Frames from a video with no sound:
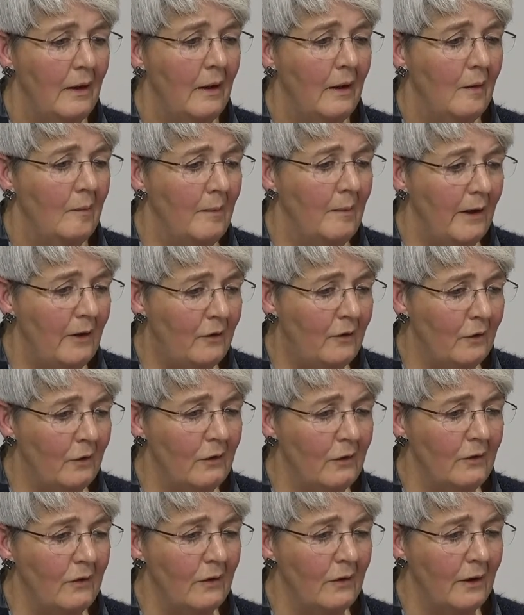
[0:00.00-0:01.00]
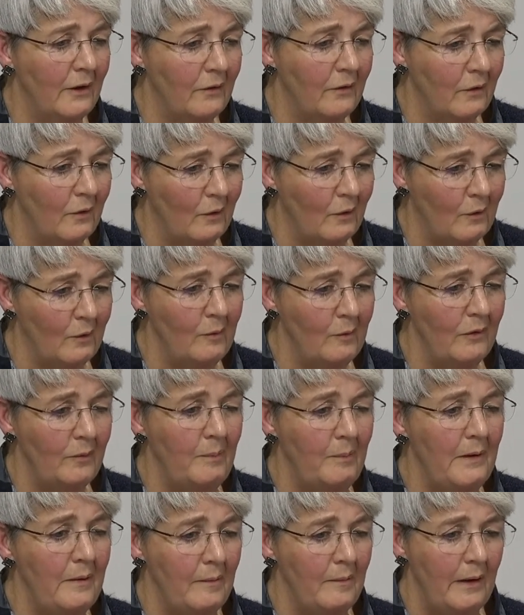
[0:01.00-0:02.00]
My daughter has always
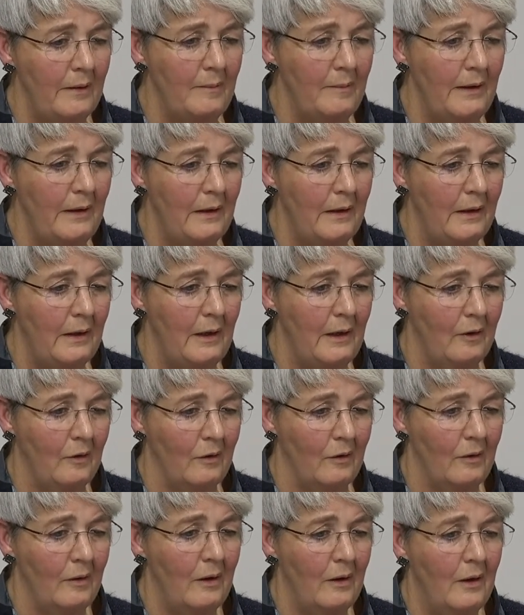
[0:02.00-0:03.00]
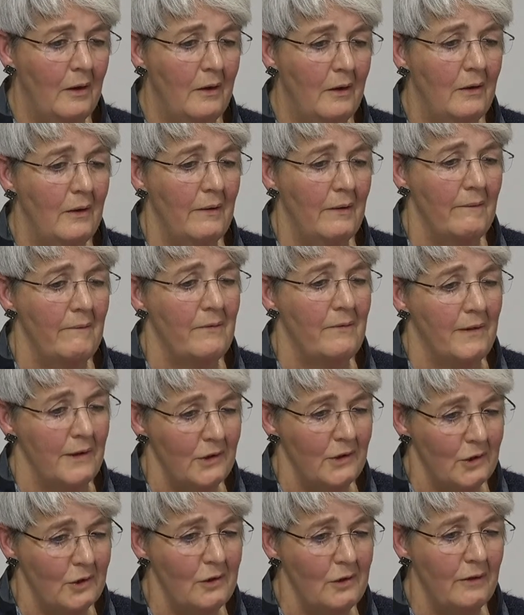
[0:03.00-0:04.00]
been my main carer.
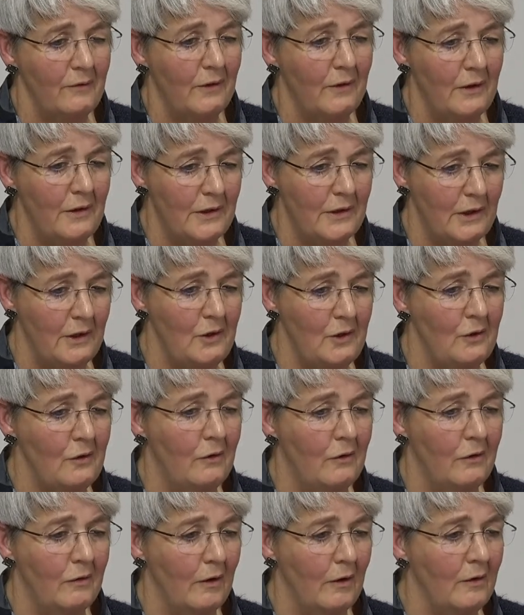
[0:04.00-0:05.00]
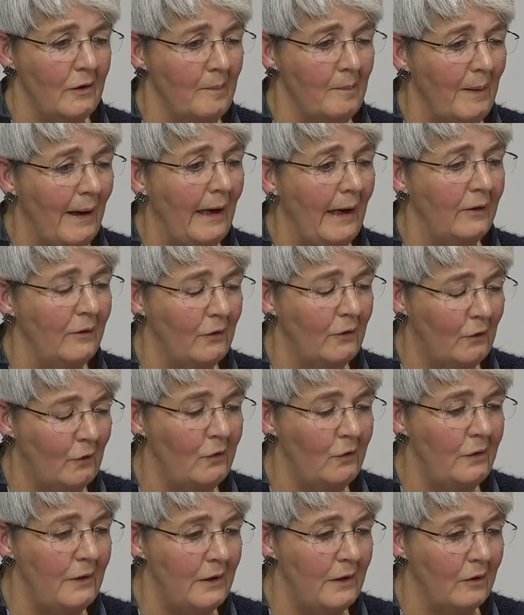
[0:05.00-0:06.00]
This should have continued throughout the past
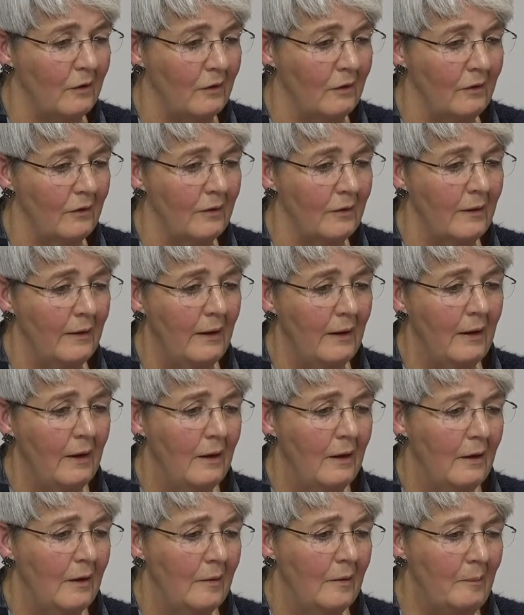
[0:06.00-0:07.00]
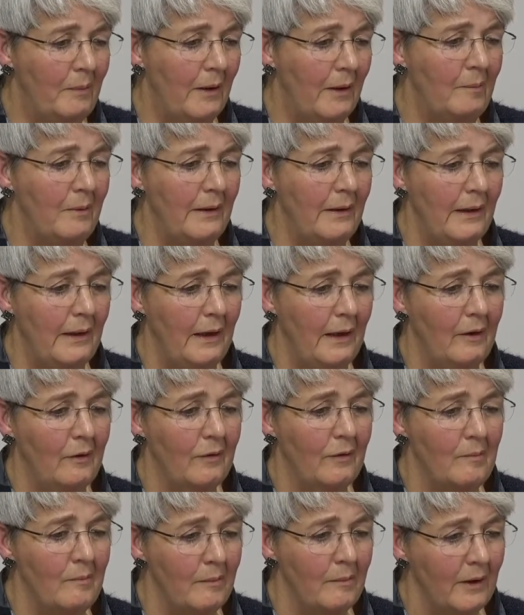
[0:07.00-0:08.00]
2 years. Public
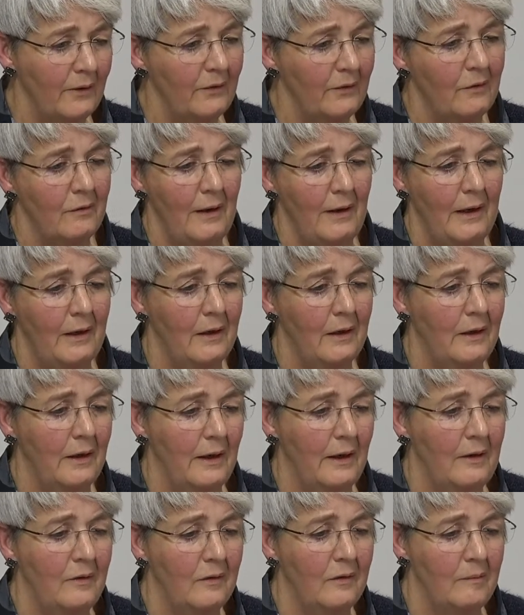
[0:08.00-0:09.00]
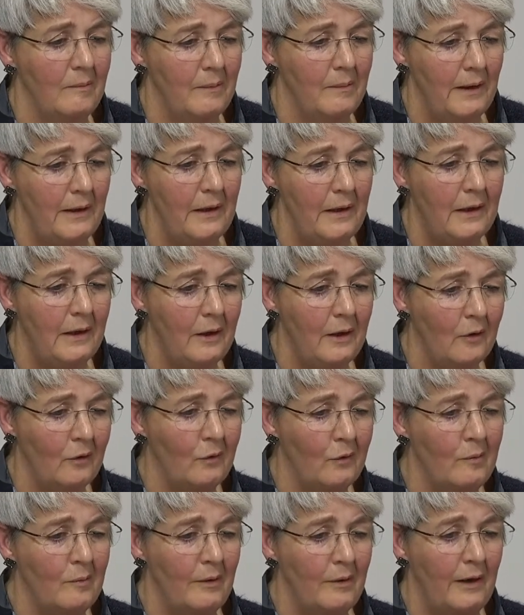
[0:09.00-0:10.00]
health must recognise that many care
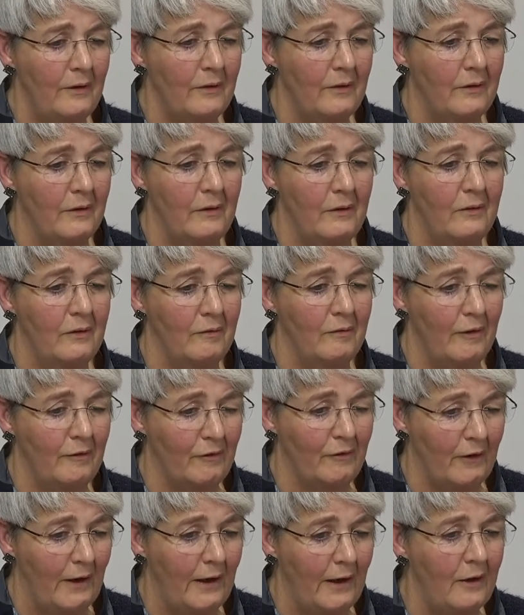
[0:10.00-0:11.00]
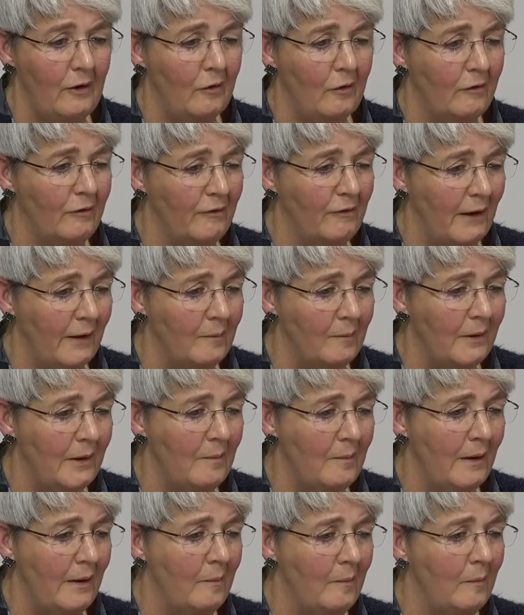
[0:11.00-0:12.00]
home residents have a friend or family
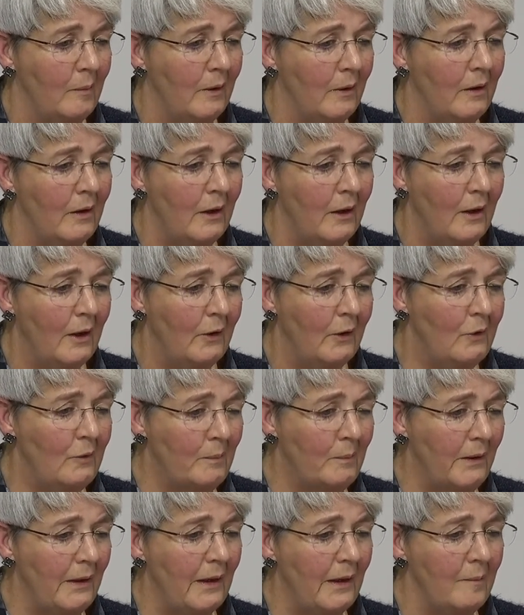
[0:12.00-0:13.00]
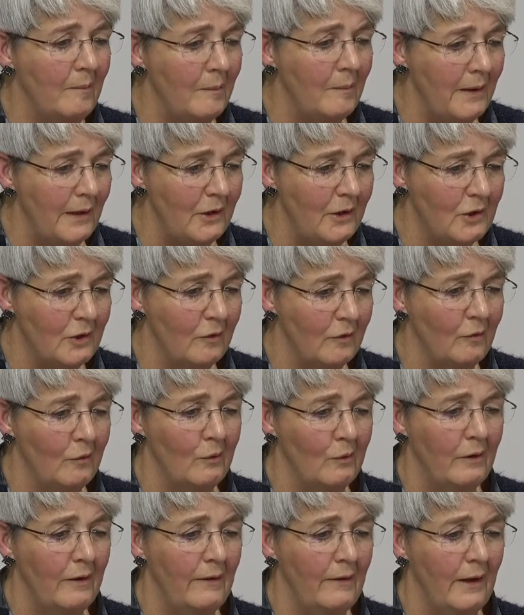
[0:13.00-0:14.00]
member who play a major
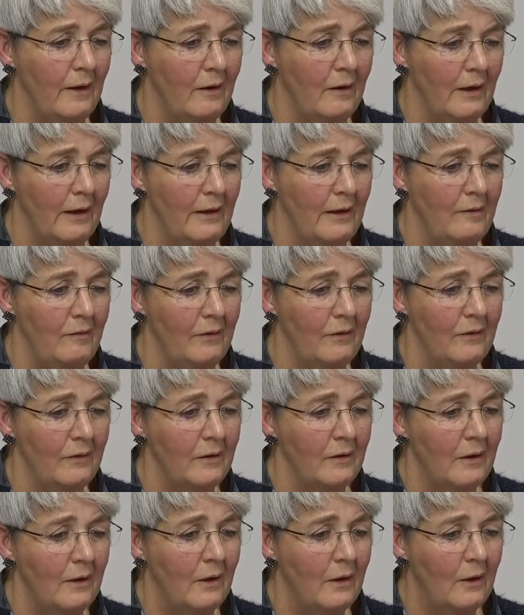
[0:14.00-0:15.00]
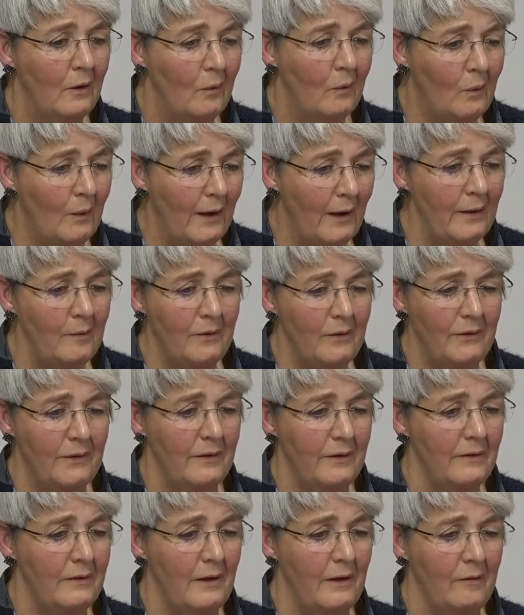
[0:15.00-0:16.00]
role in their lives. Why was
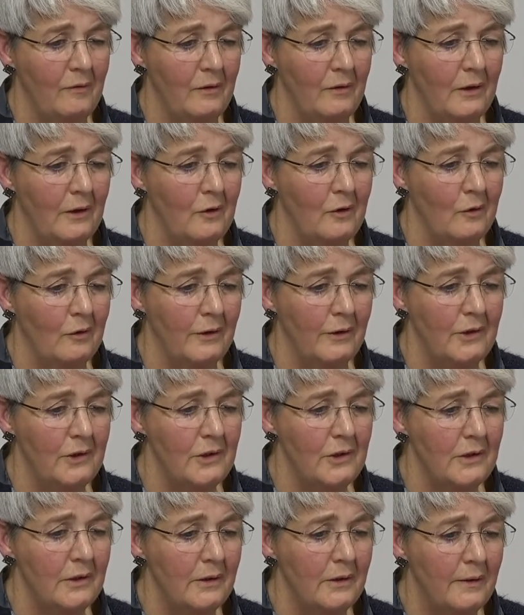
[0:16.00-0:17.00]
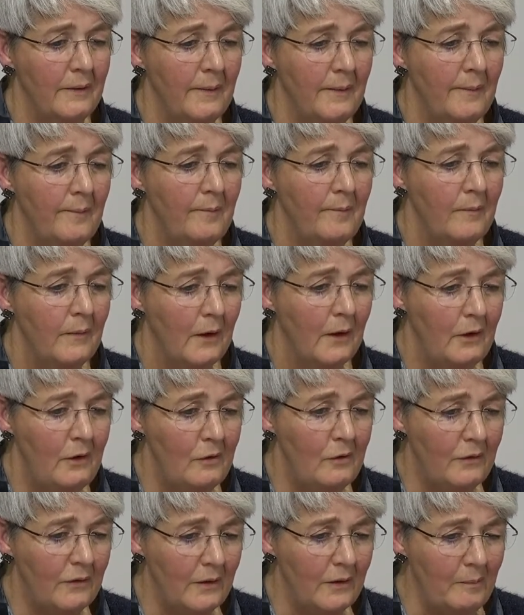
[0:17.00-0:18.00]
this never acknowledged?
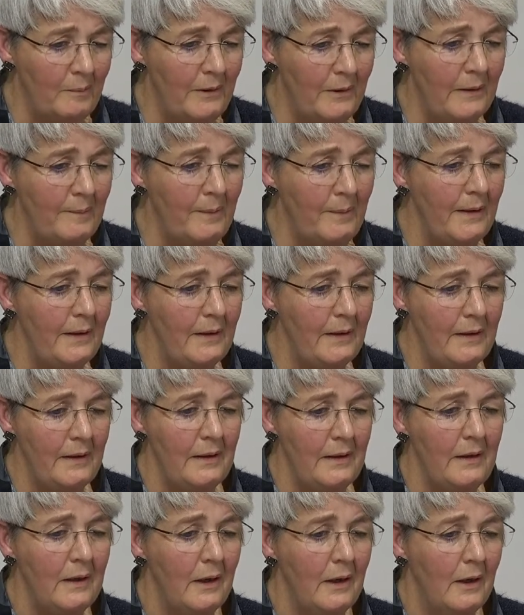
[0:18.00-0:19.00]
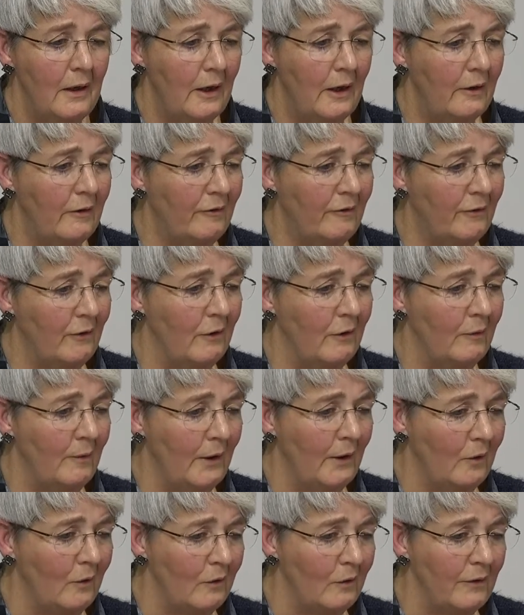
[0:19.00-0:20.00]
Using PPE and
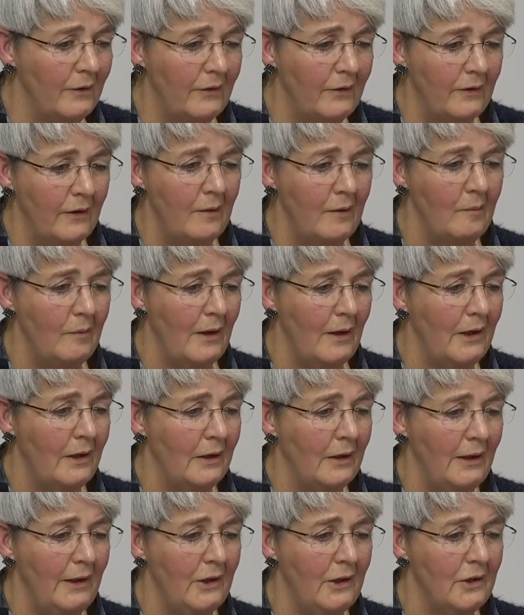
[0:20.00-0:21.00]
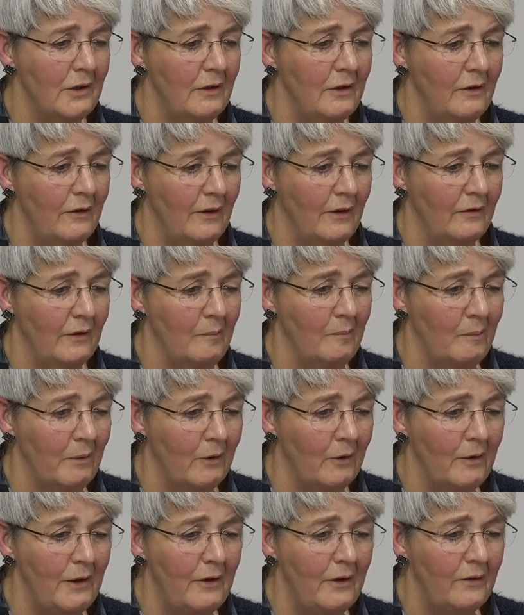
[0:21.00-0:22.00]
following all the same regulations as
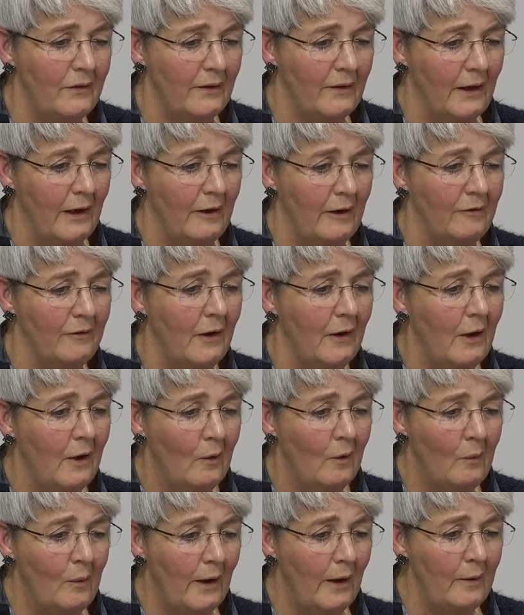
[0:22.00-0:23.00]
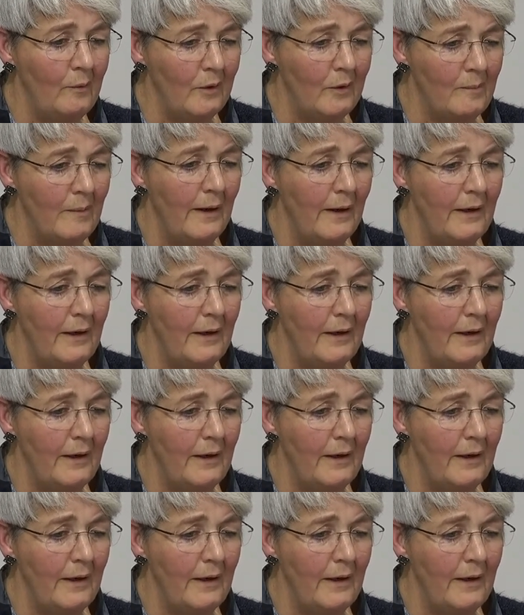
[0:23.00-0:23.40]
employed staff, why would my